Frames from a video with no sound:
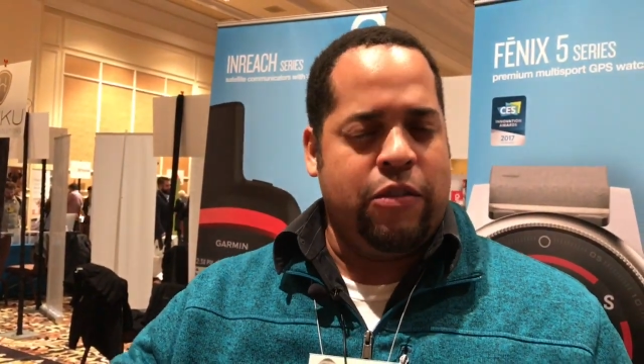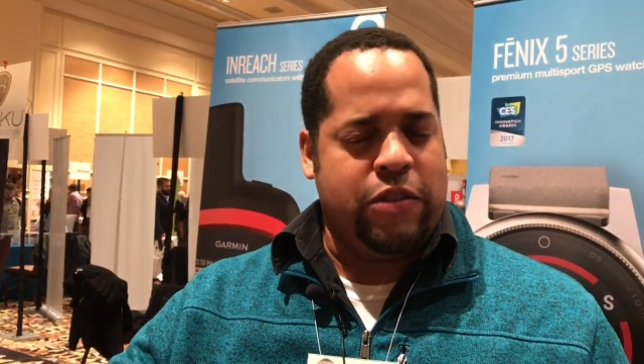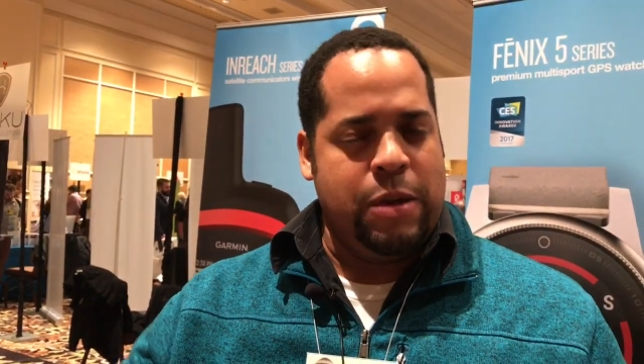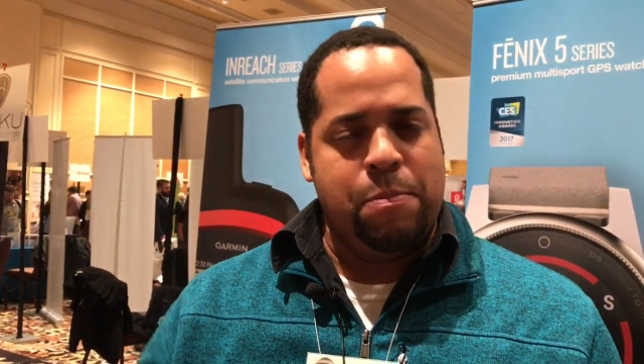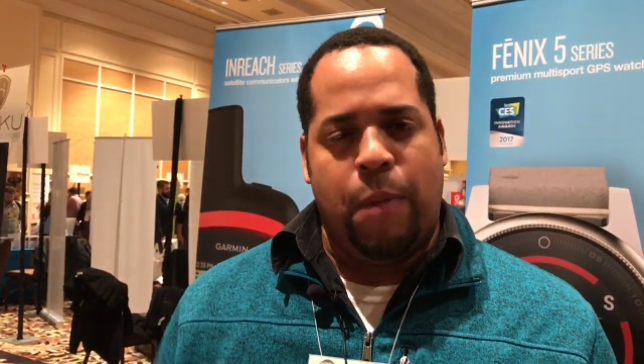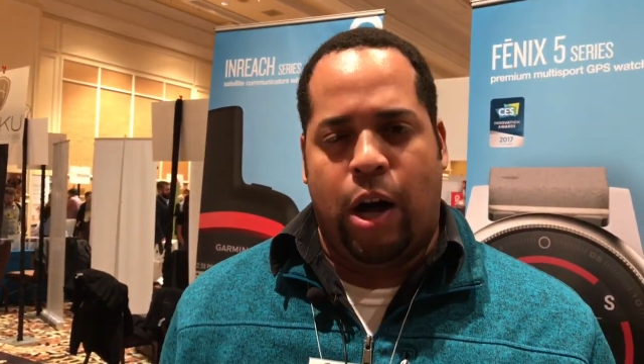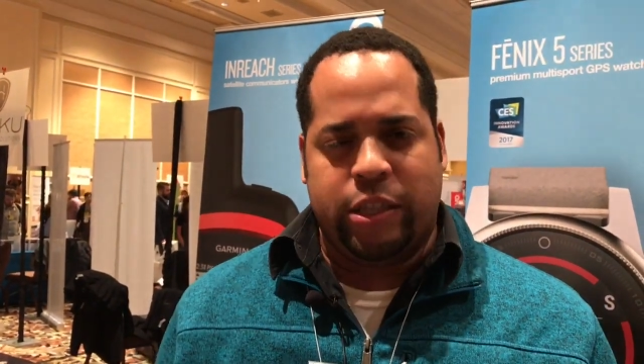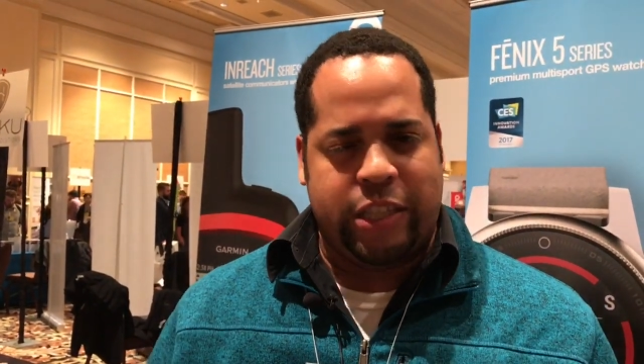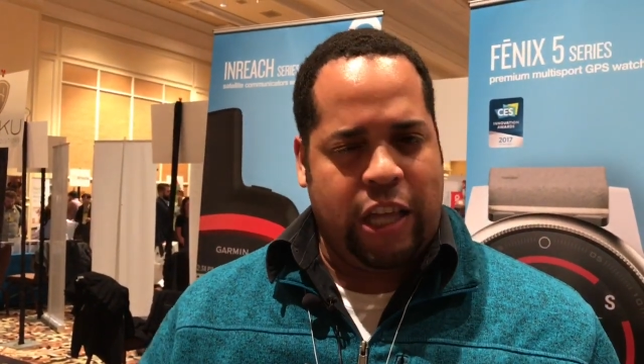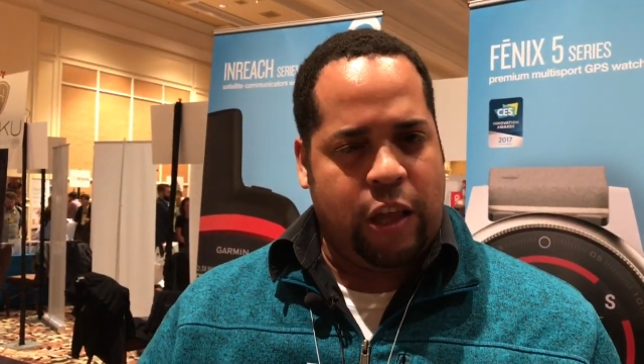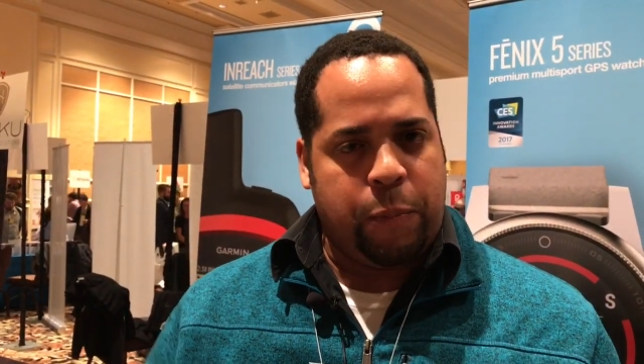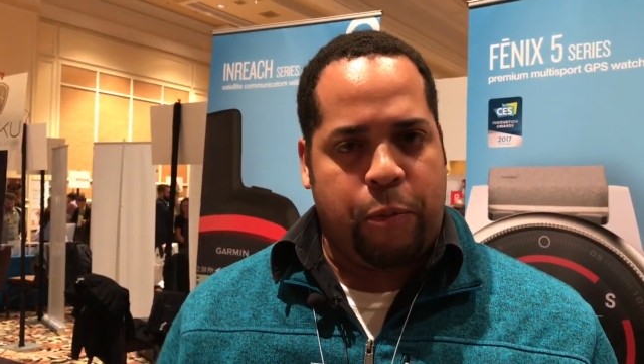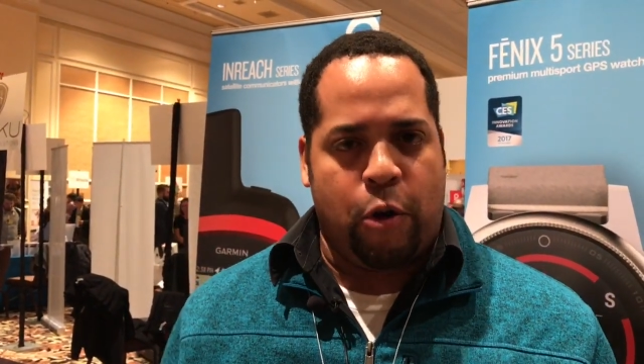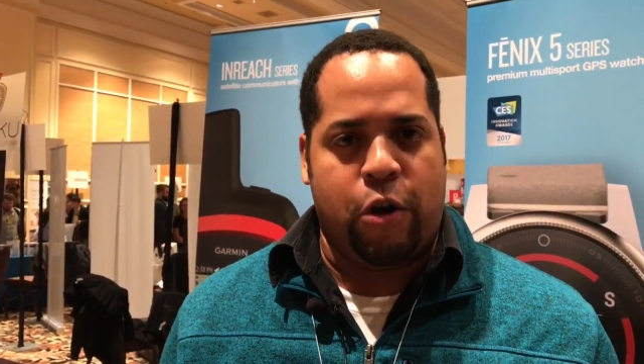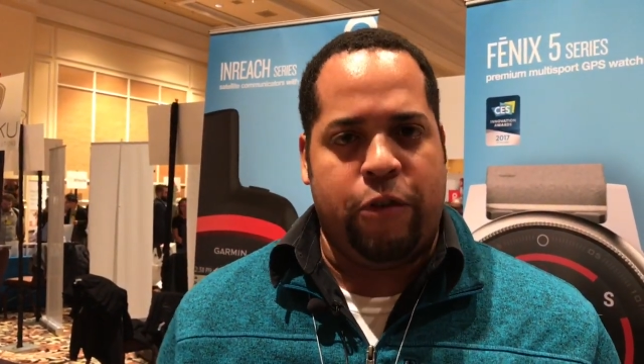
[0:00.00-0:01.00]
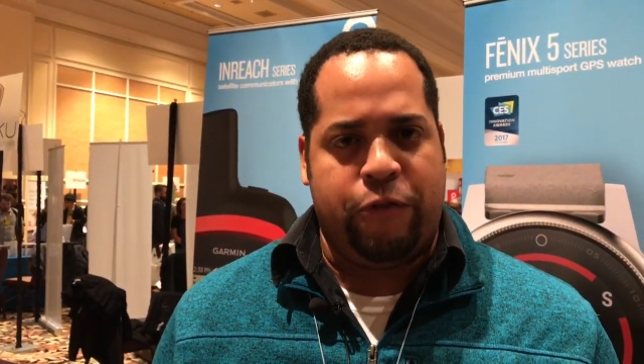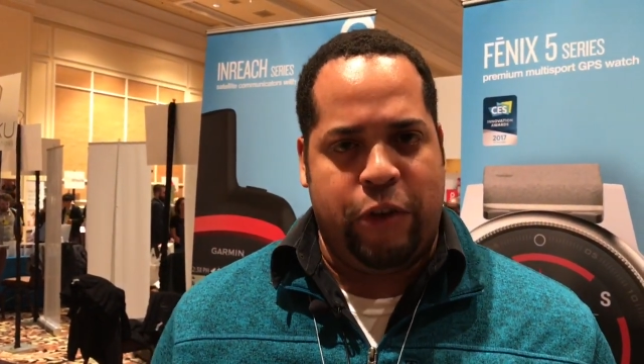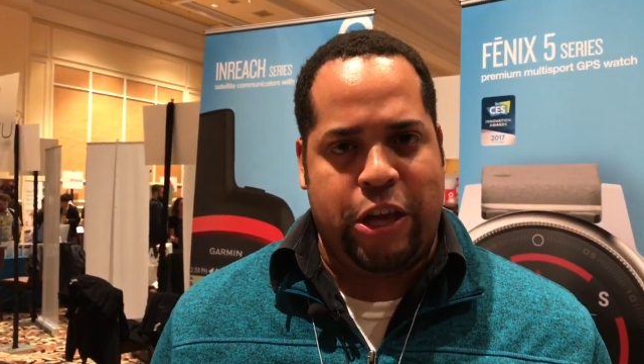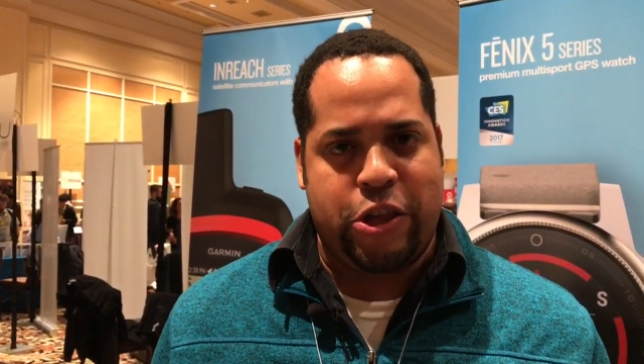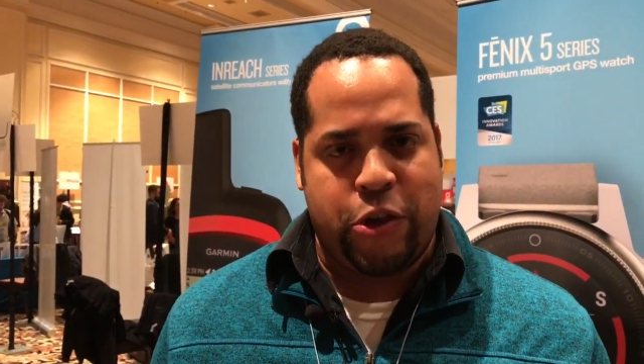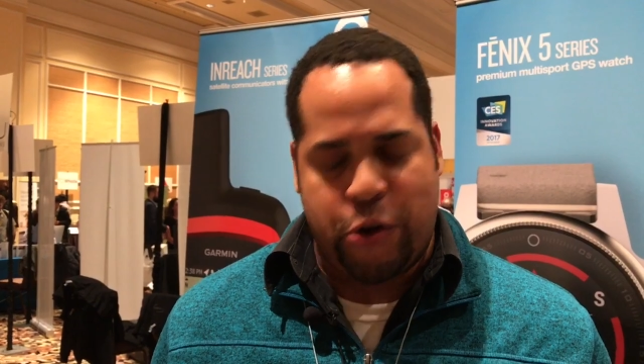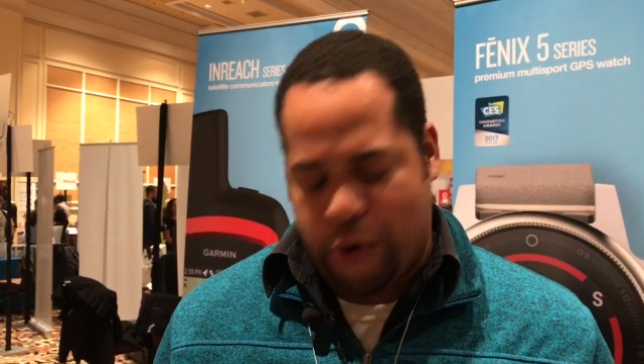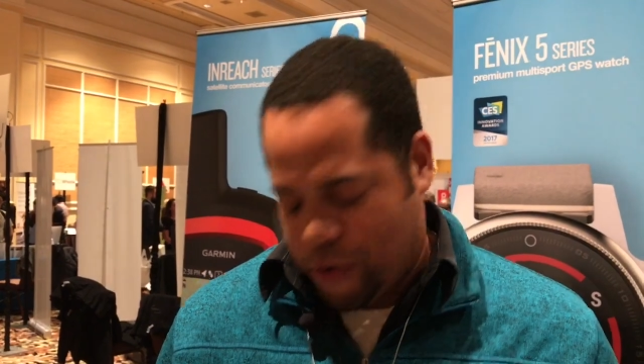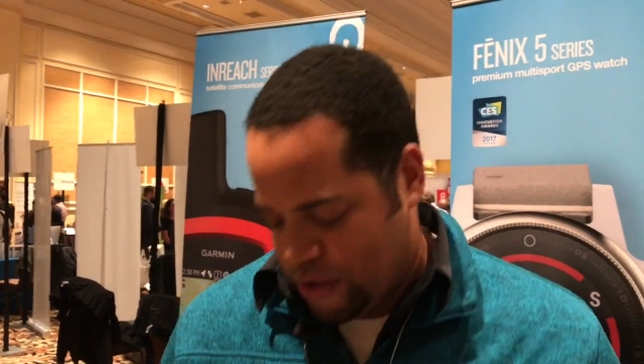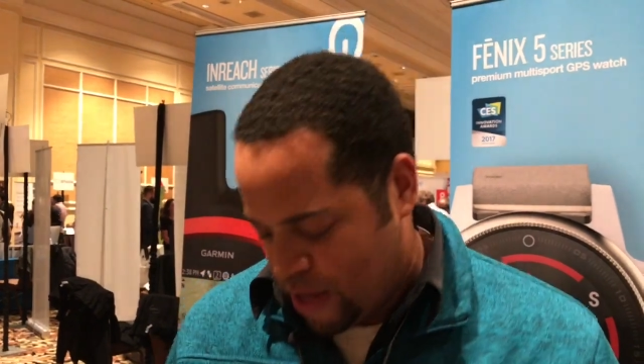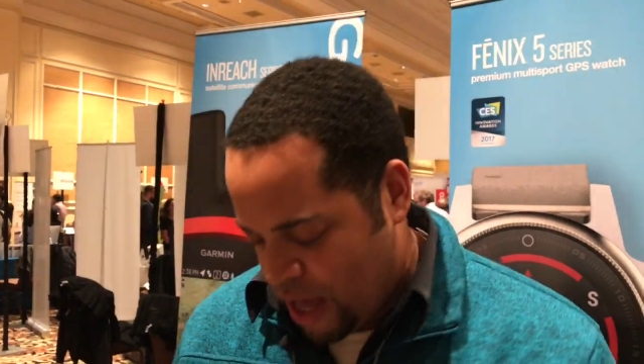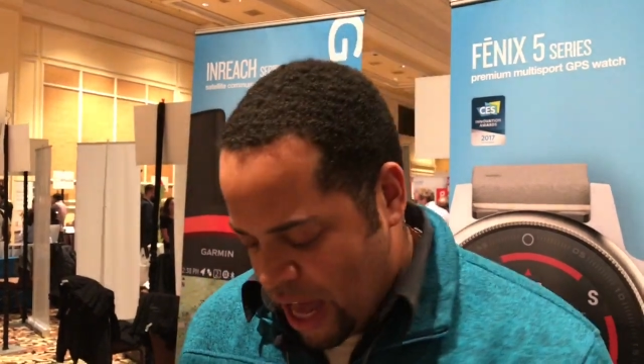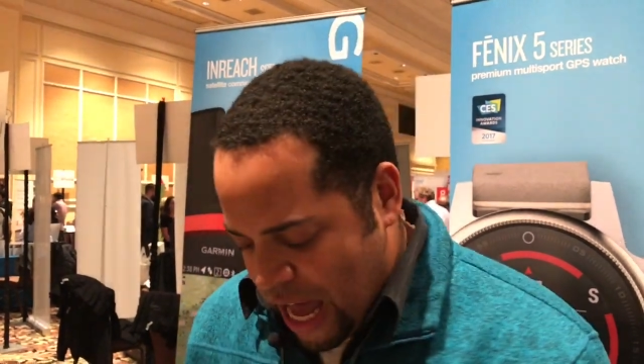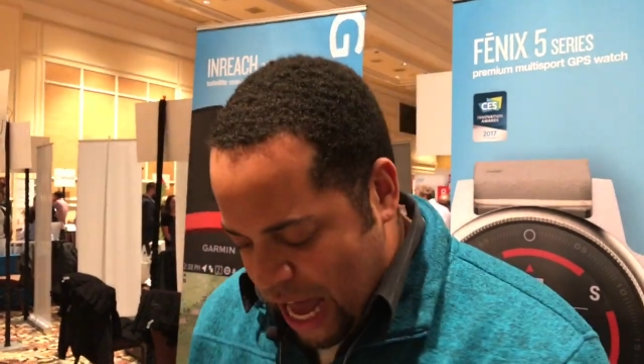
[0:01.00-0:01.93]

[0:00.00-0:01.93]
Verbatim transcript: of the multi-sport features